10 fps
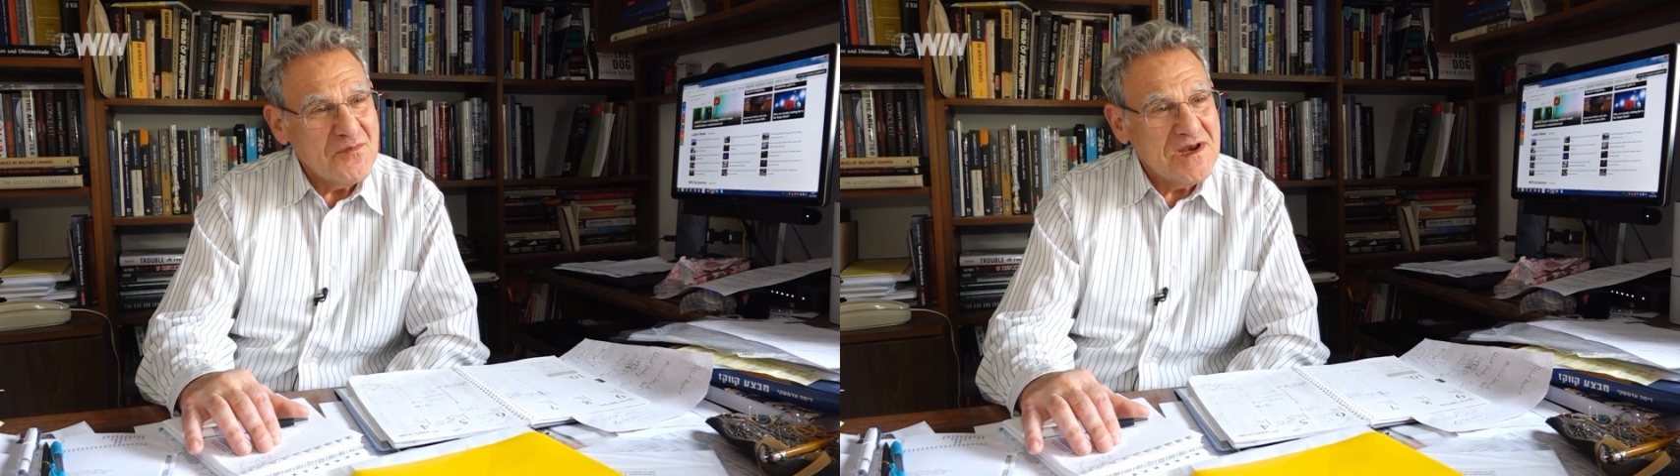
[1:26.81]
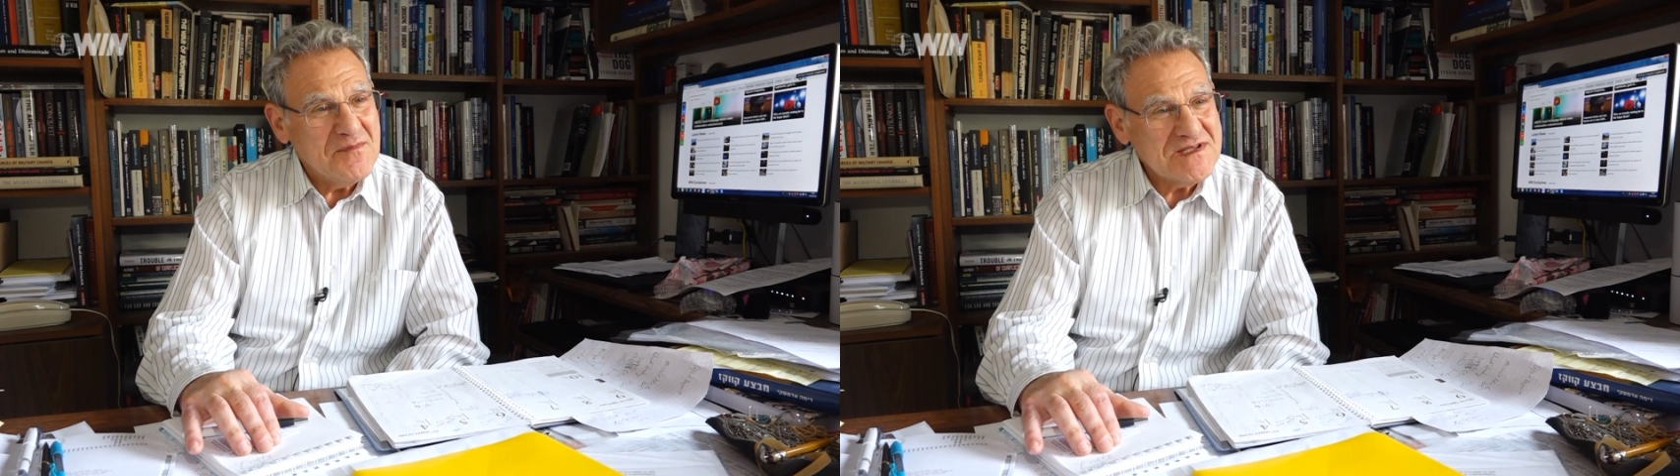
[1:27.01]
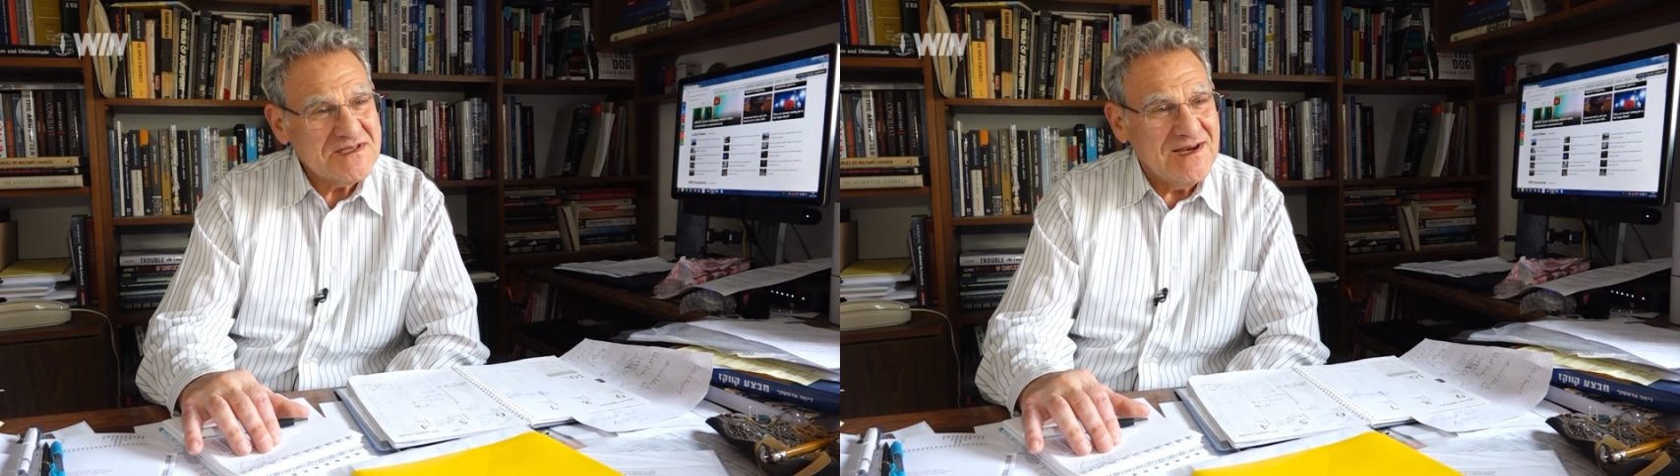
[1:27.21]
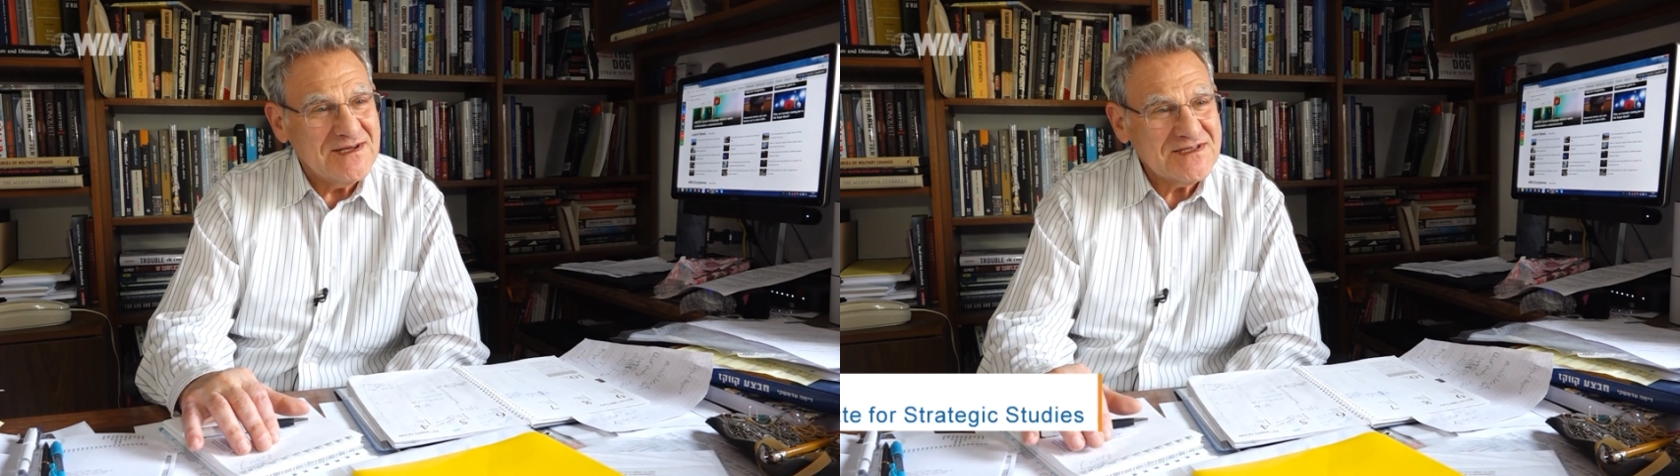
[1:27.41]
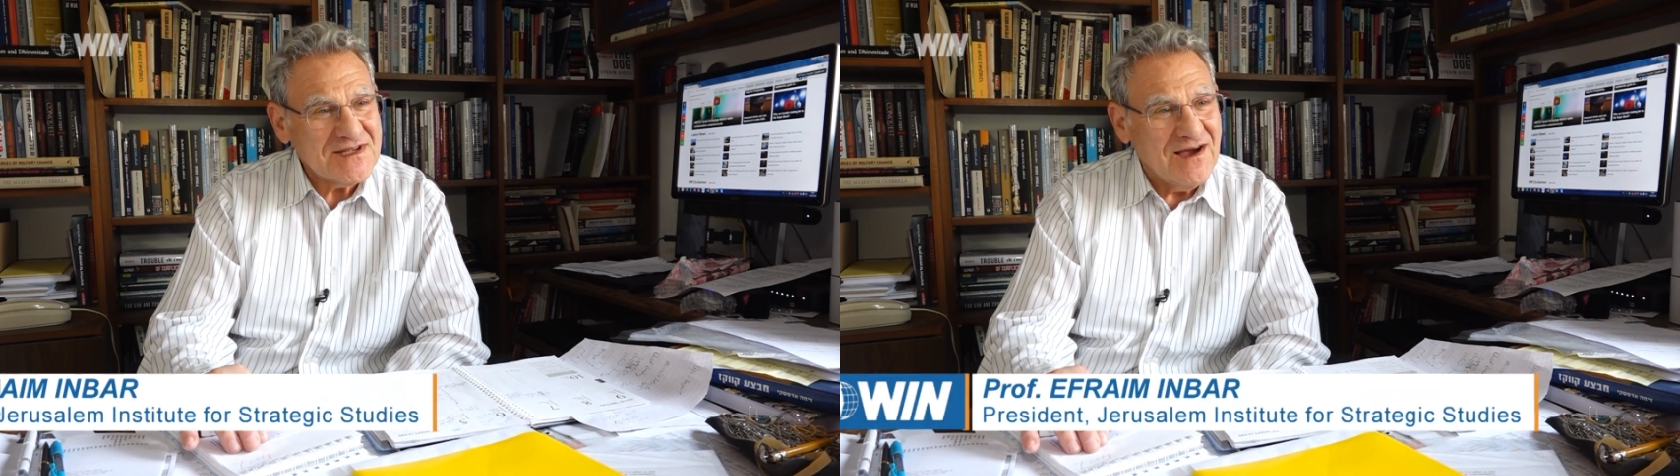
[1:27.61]
many
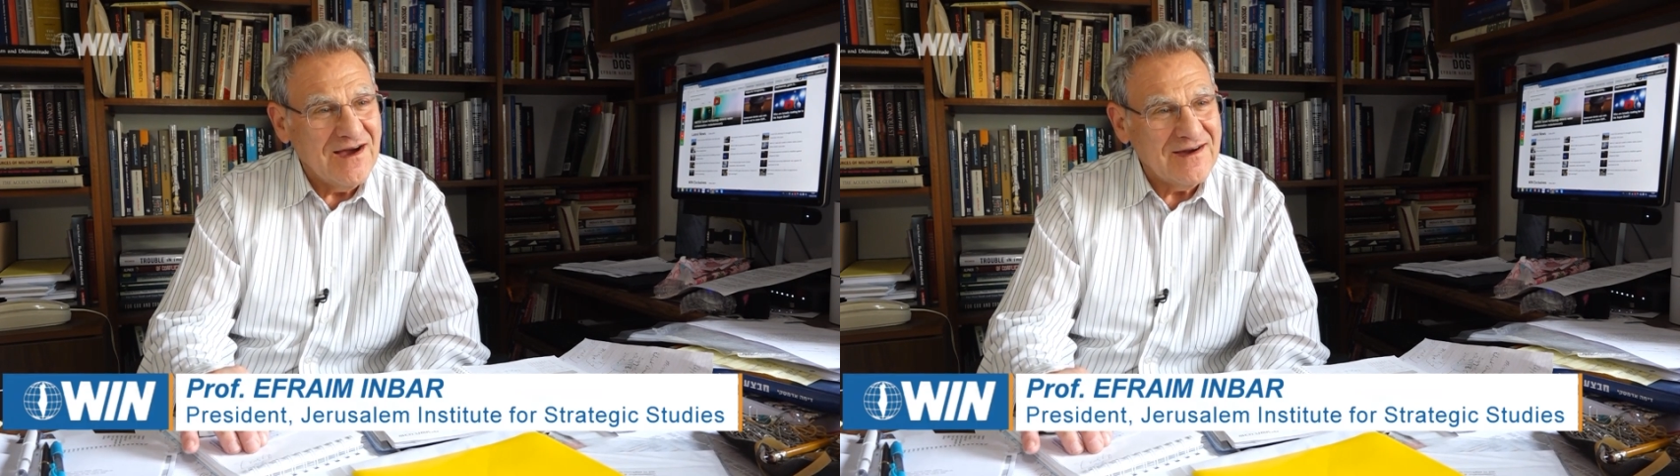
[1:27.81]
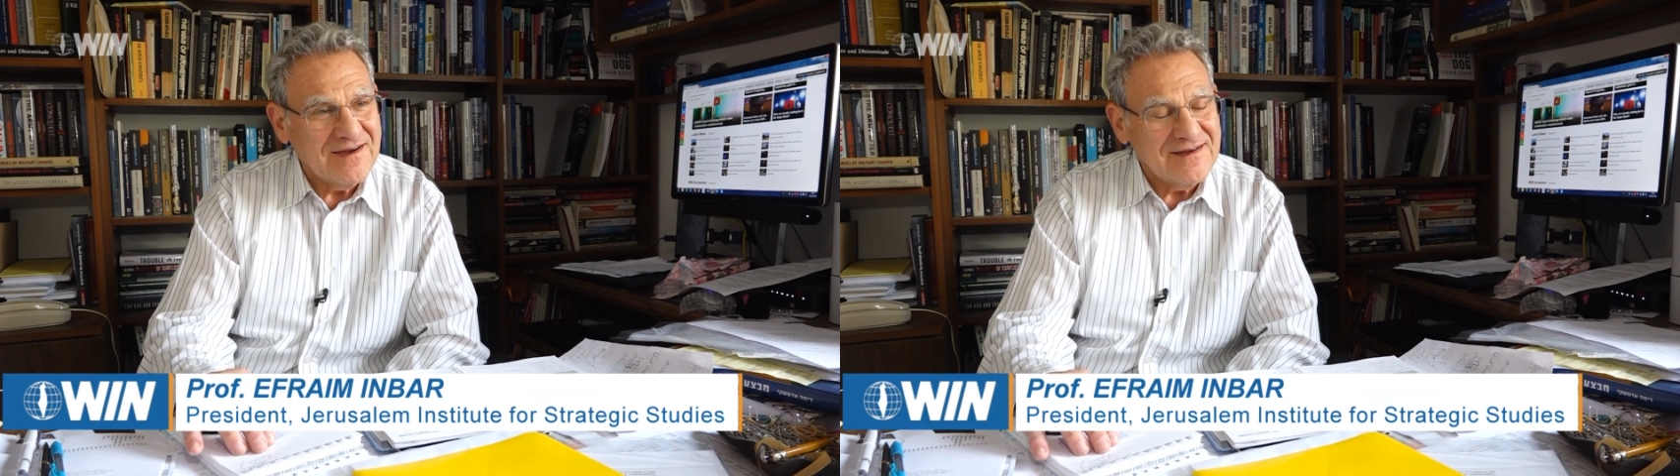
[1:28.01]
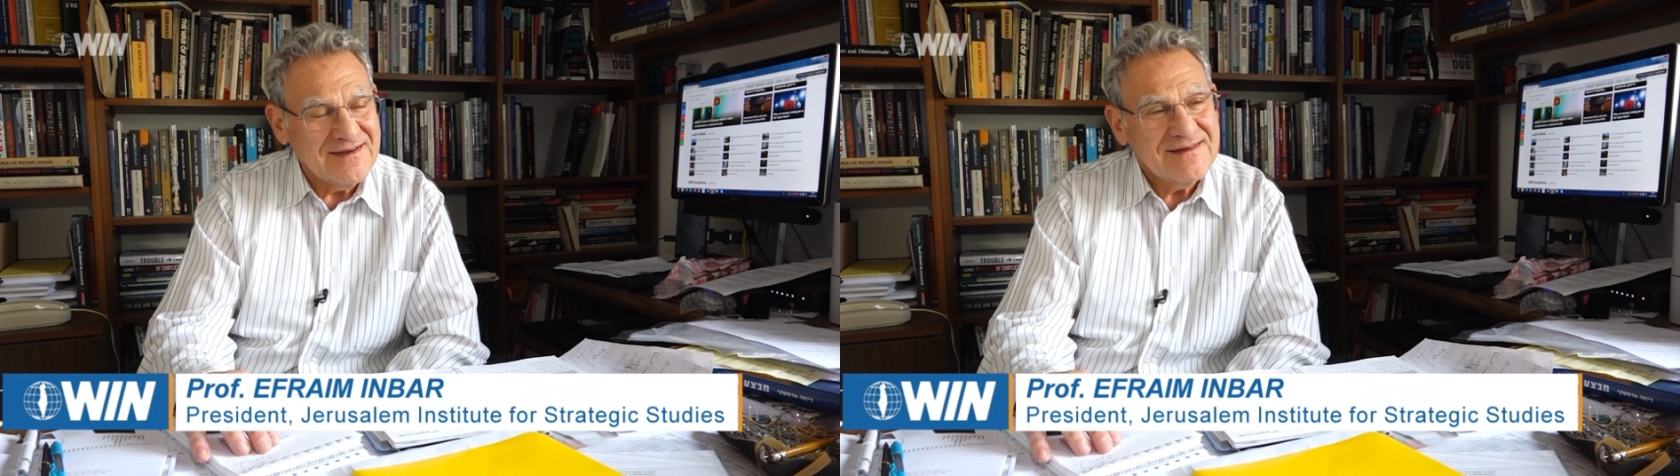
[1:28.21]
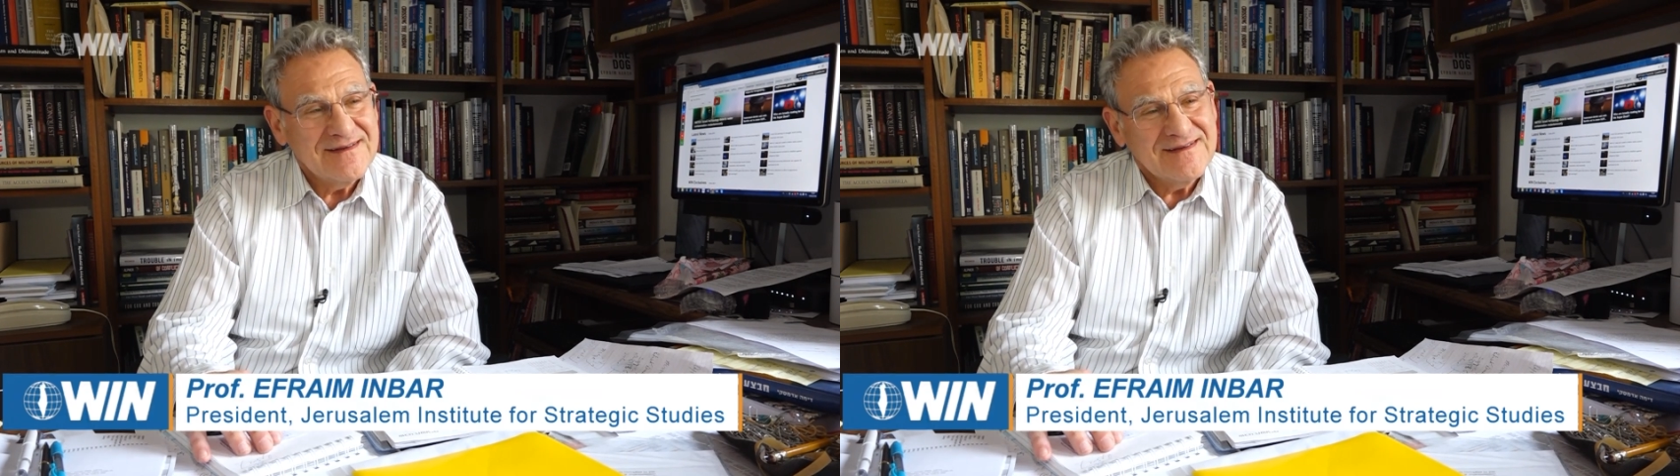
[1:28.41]
missiles are